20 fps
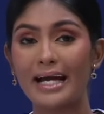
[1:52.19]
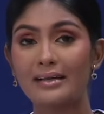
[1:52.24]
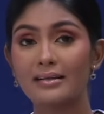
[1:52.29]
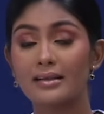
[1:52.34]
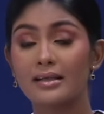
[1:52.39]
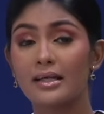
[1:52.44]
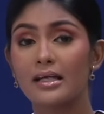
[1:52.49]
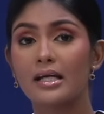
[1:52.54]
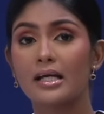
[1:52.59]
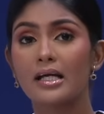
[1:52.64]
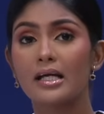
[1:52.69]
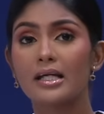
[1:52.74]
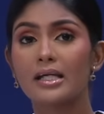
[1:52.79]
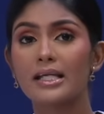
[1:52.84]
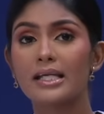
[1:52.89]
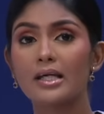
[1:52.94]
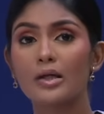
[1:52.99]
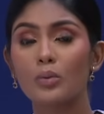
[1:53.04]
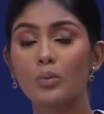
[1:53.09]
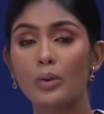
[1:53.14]
And
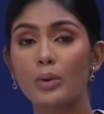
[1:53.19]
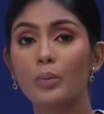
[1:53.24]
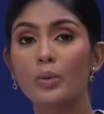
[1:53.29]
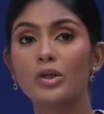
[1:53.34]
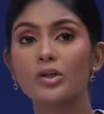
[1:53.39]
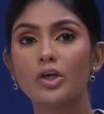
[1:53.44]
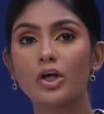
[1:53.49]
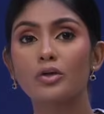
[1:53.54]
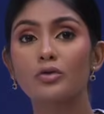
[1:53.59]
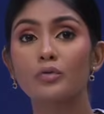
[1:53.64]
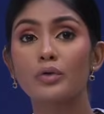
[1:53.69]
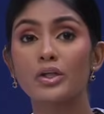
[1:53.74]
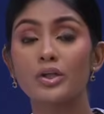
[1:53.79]
he, we will not